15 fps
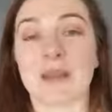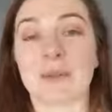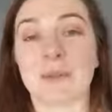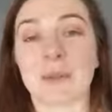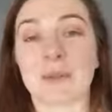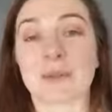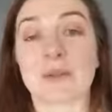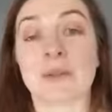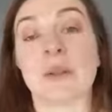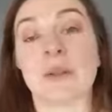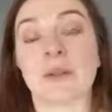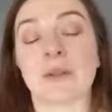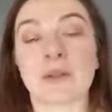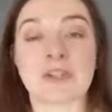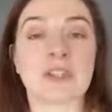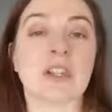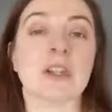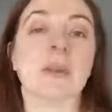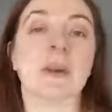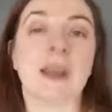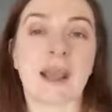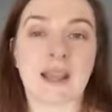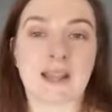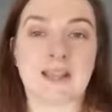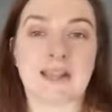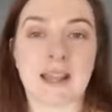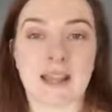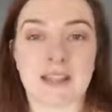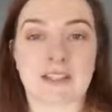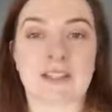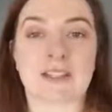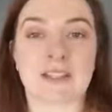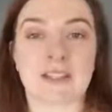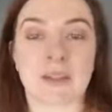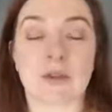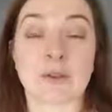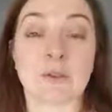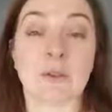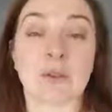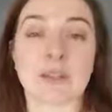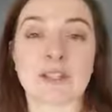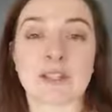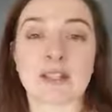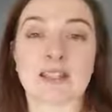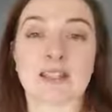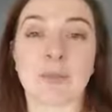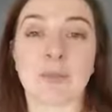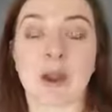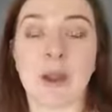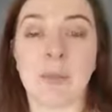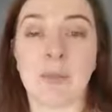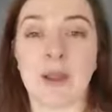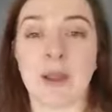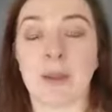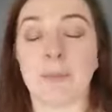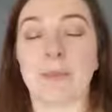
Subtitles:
people to an extent, to as much as it's appropriate.